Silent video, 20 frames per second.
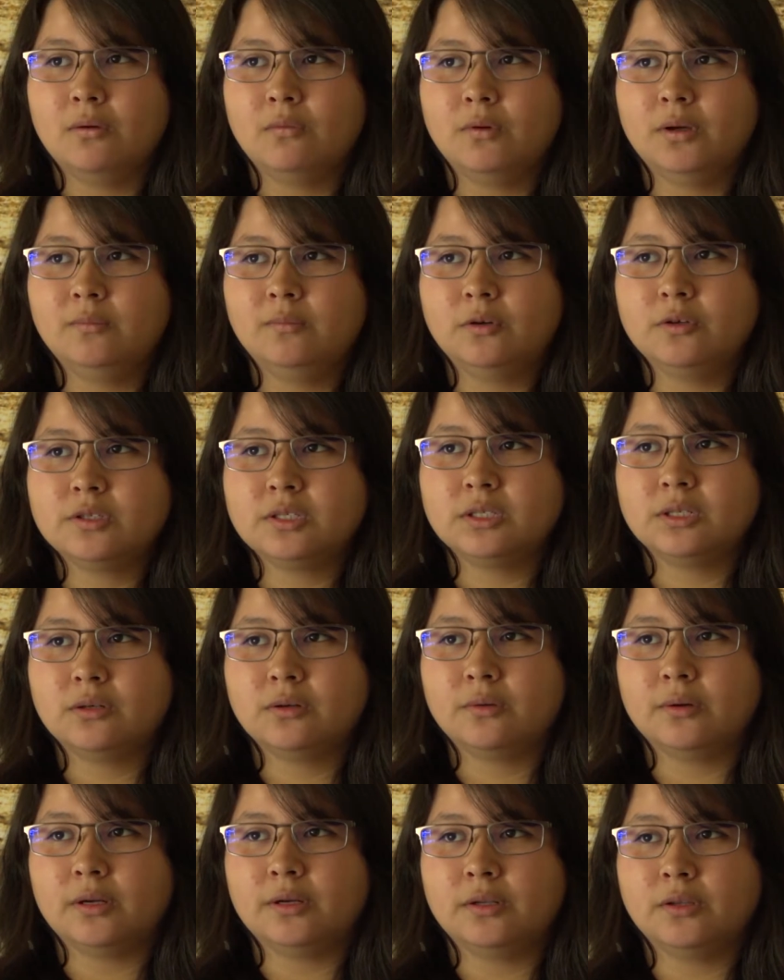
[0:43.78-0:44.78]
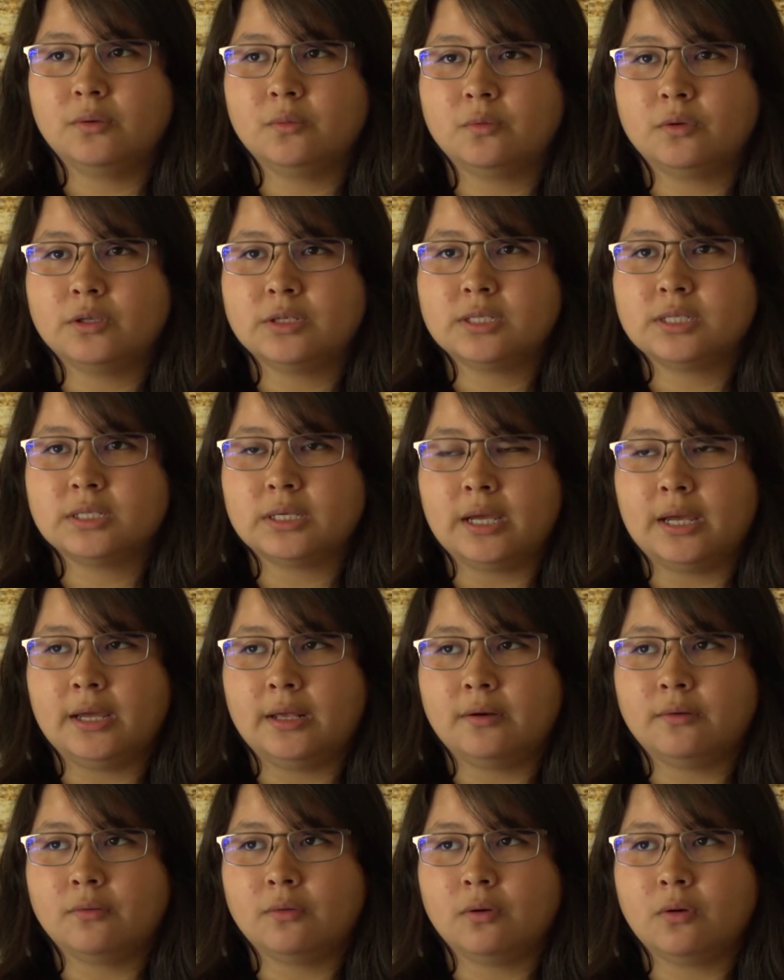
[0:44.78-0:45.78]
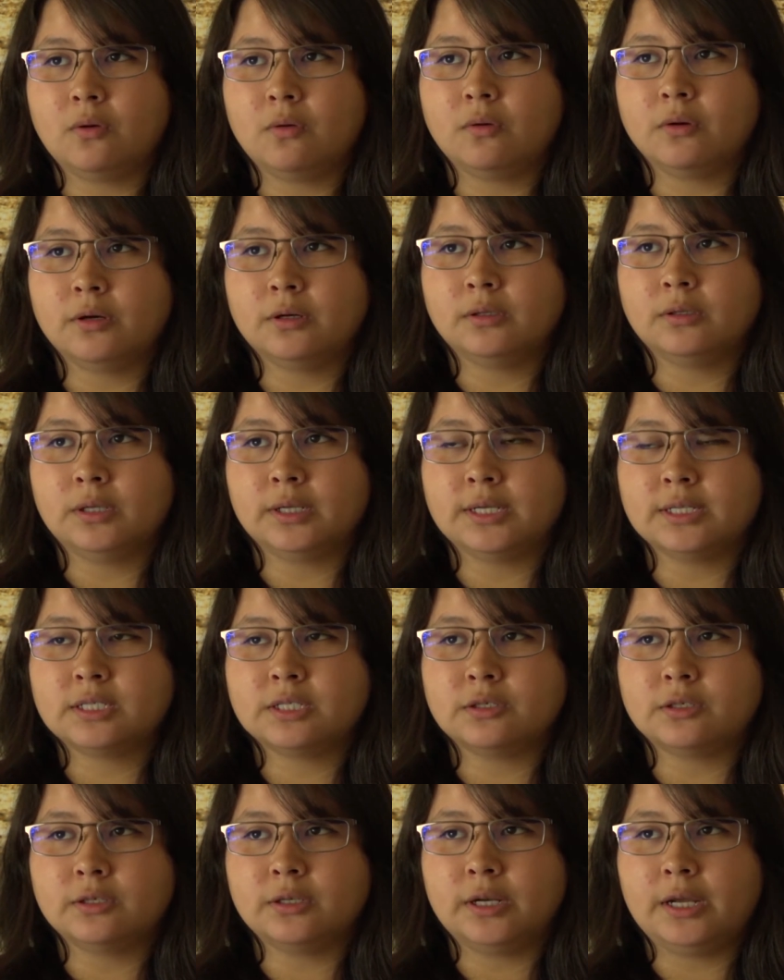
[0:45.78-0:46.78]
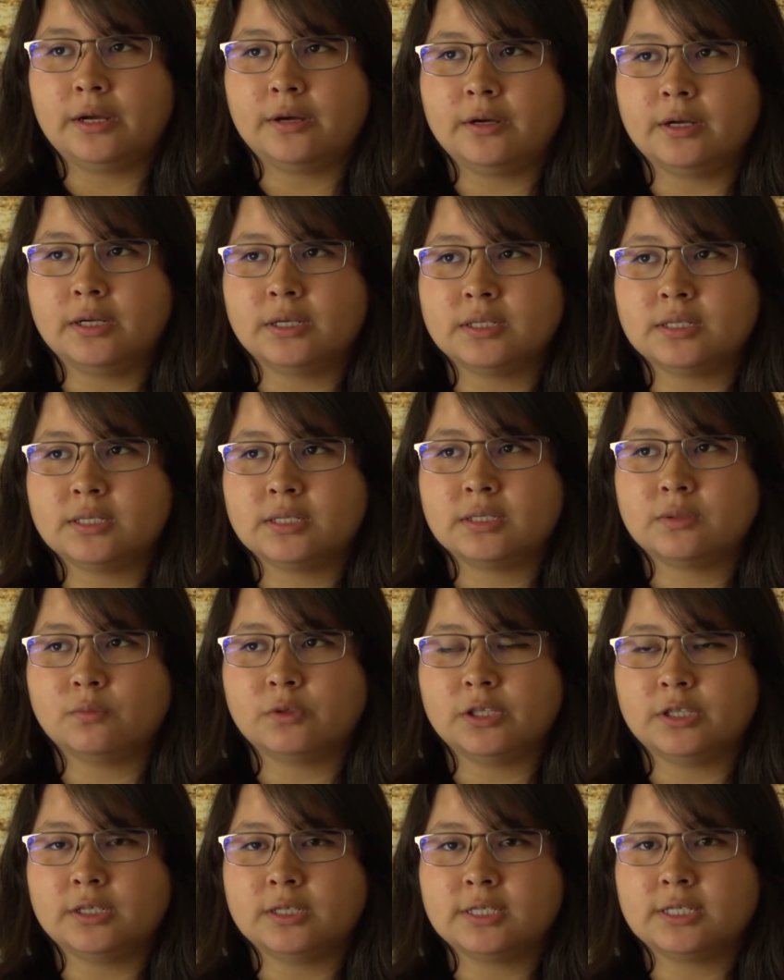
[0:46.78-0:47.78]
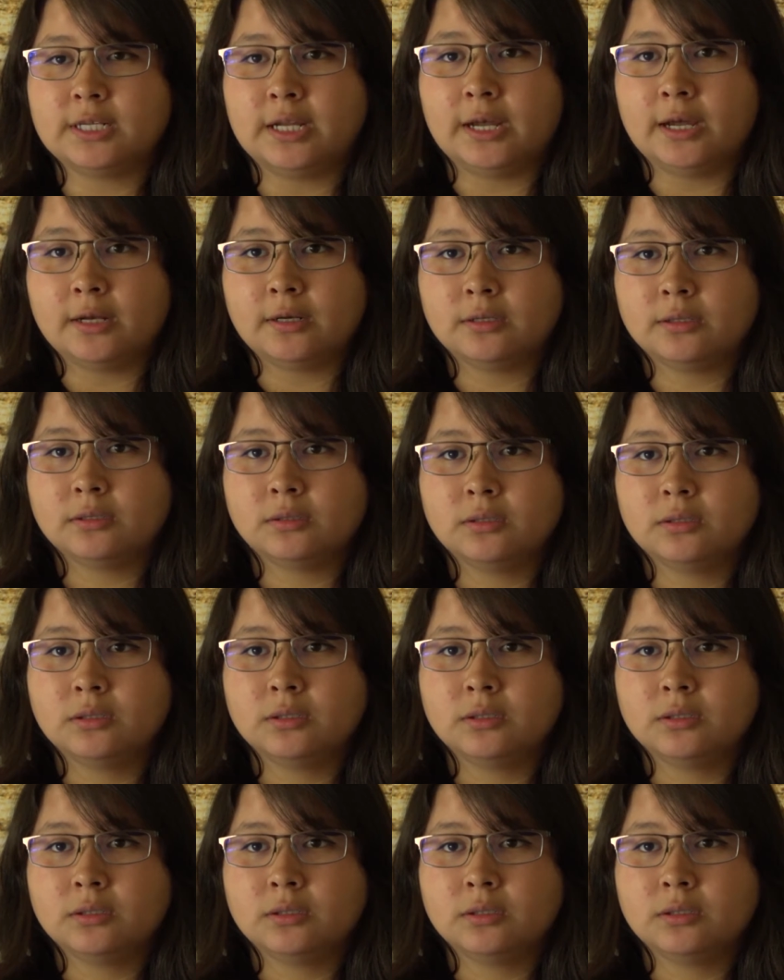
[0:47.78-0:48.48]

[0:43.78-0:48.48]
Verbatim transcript: We mostly go around in the woods and record like certain areas within a stand.